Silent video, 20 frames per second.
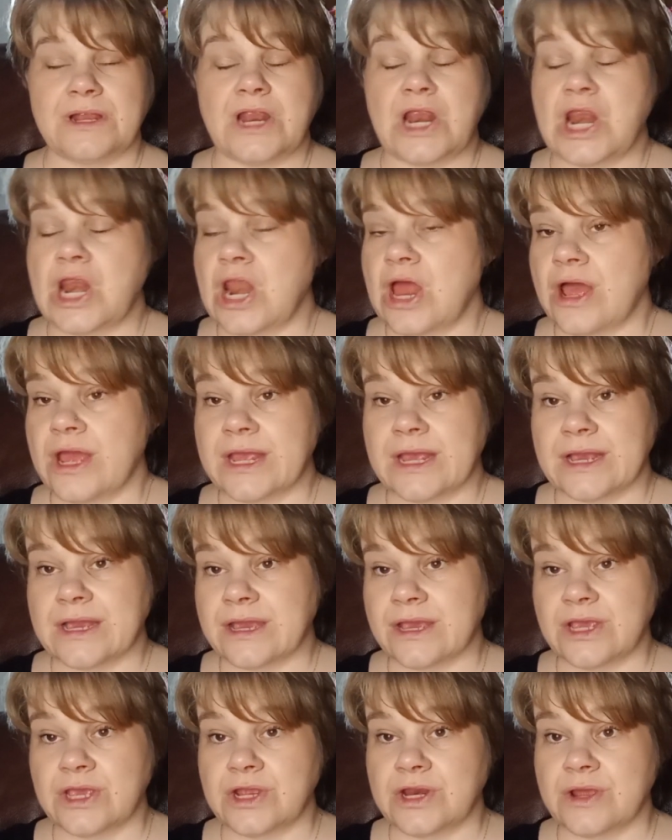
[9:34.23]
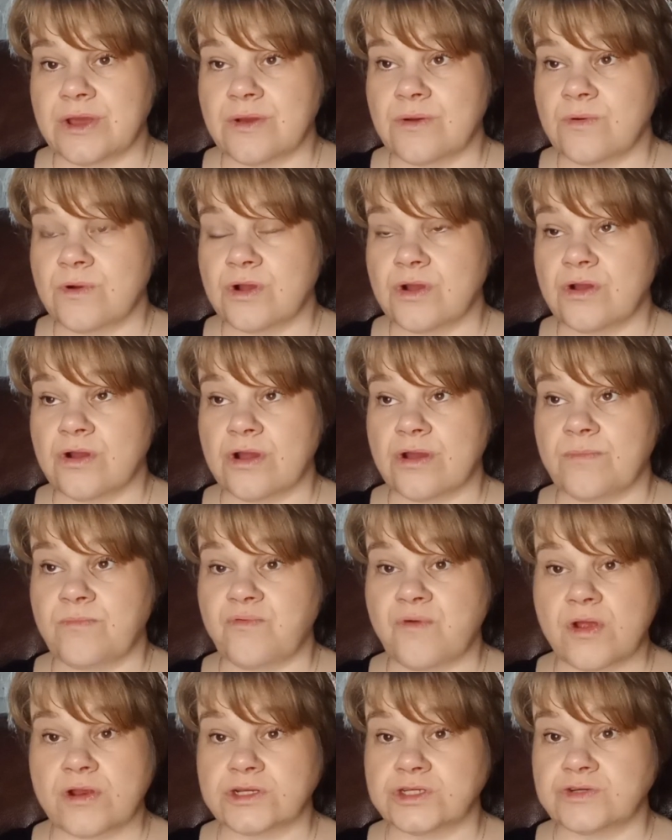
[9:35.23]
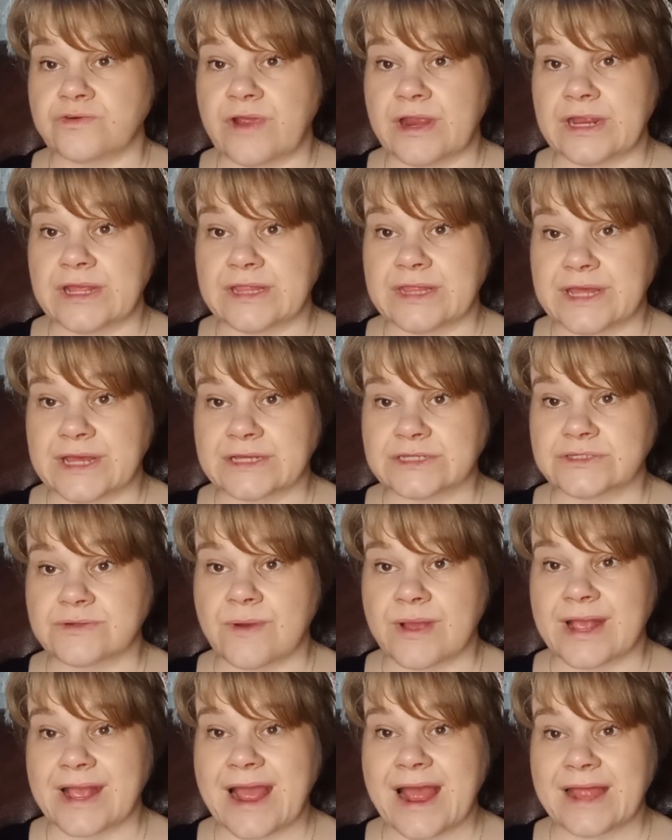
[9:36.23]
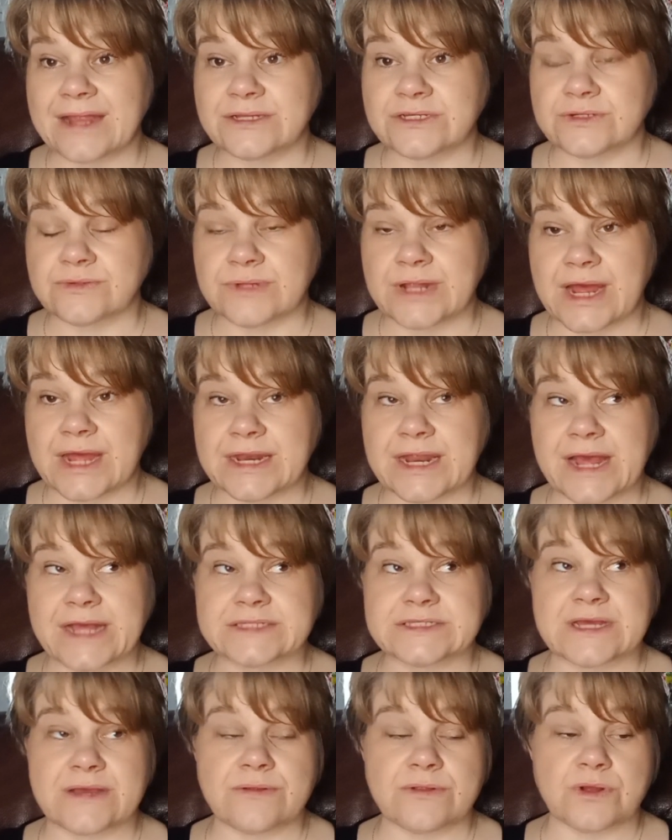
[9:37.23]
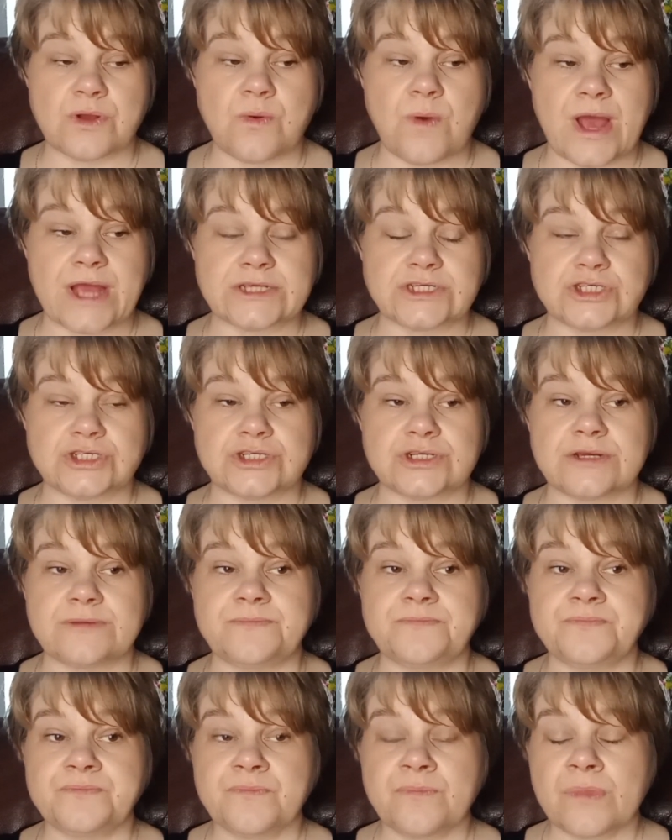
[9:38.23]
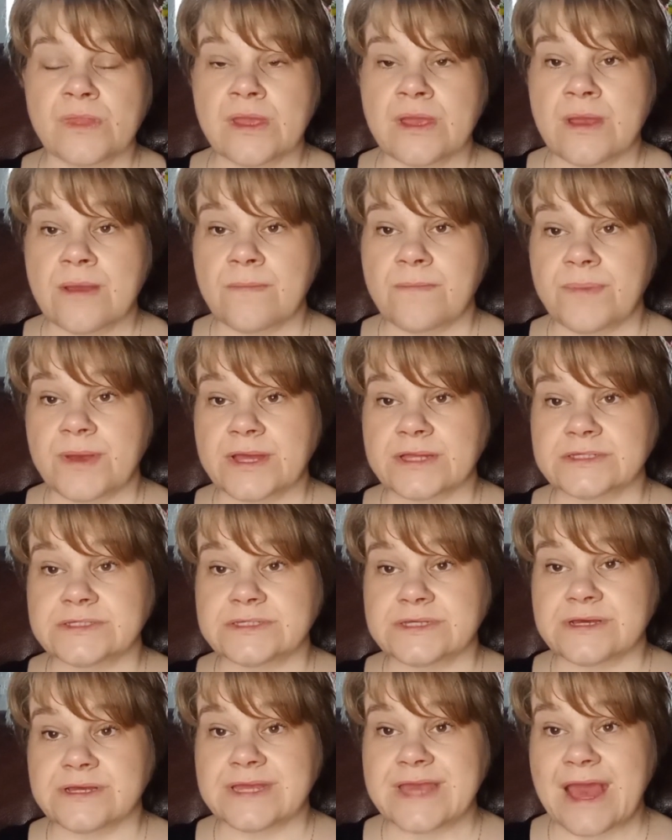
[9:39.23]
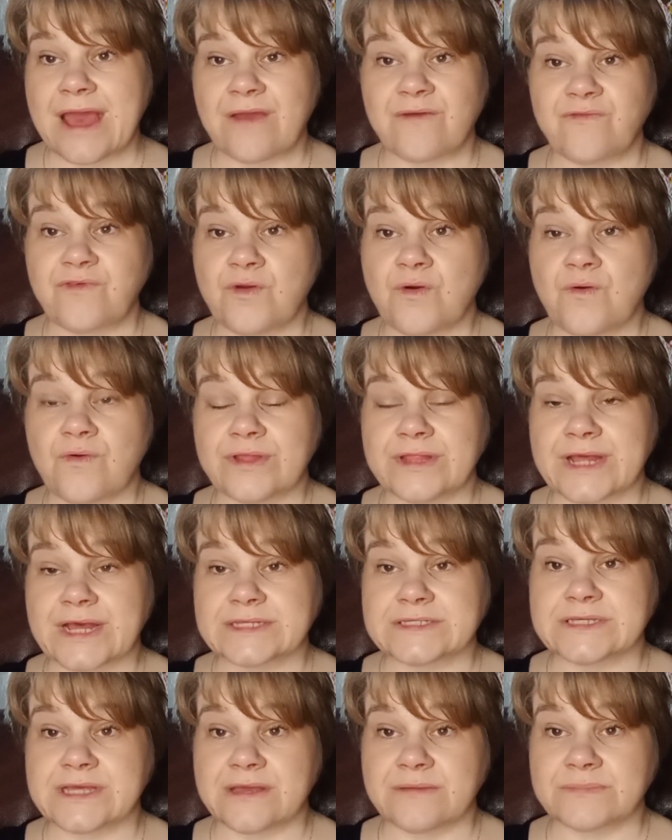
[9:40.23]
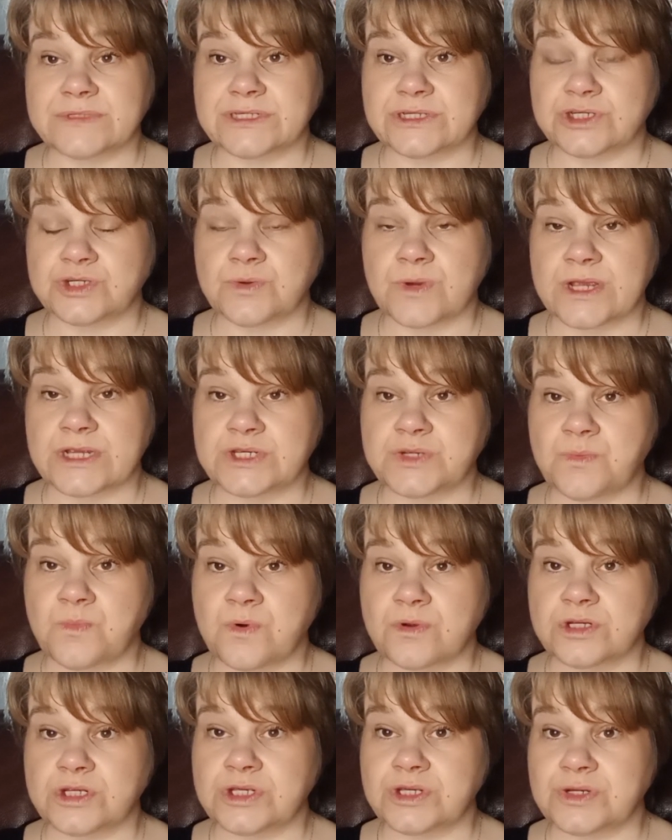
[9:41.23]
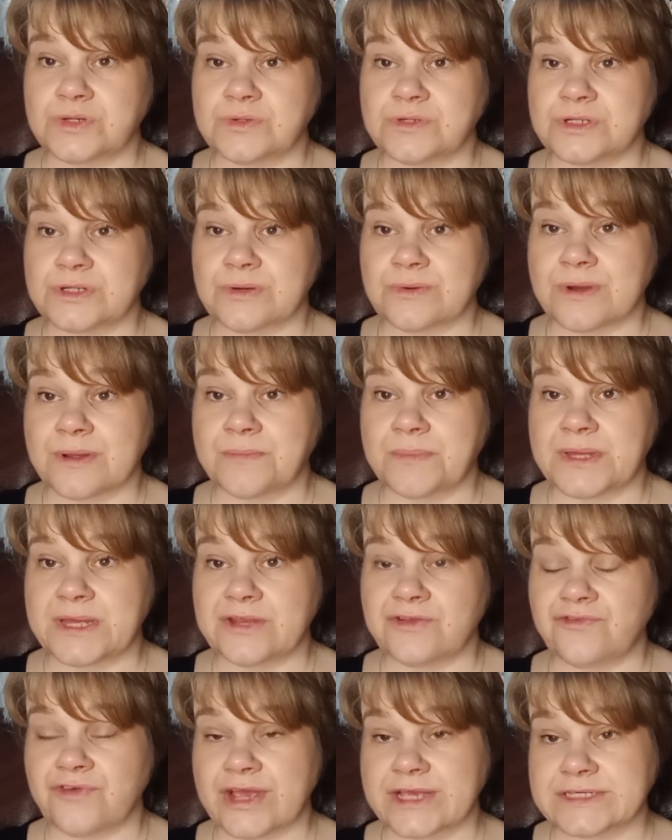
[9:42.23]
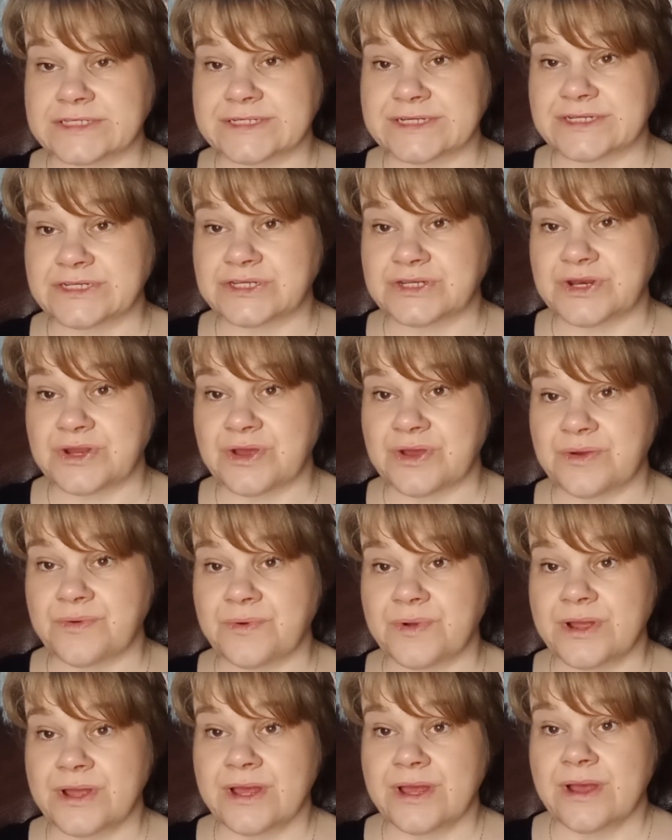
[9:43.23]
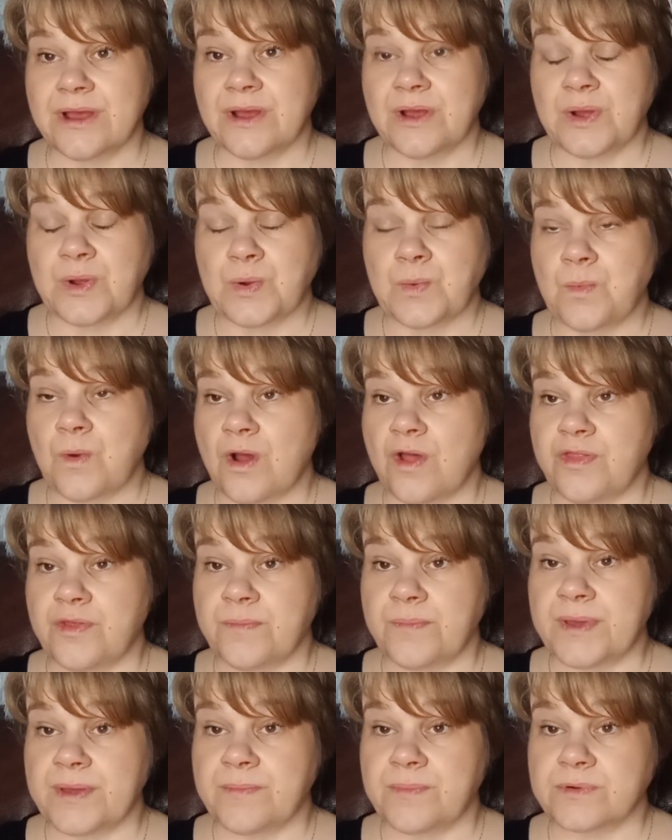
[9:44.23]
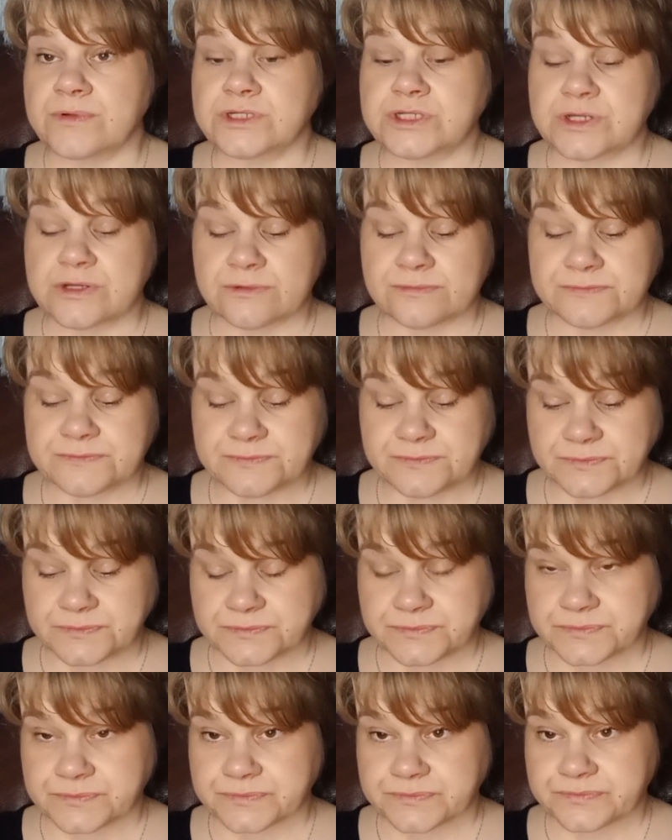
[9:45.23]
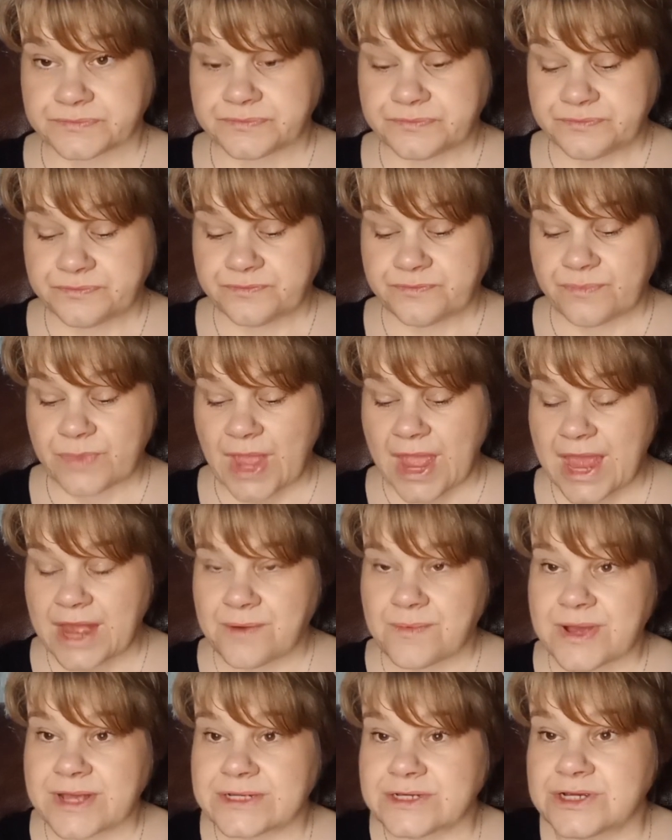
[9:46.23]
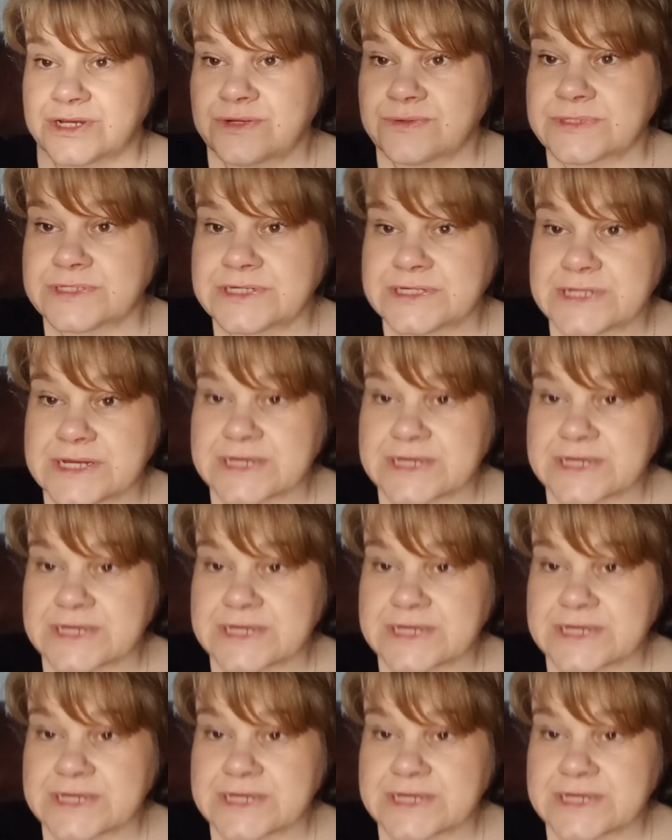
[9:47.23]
cook a brunch or anything. So I can't do that. That's out of the question. But yeah, if you're in that same situation, what do you do? I'd be interested to know what other people do. Anyway, can you see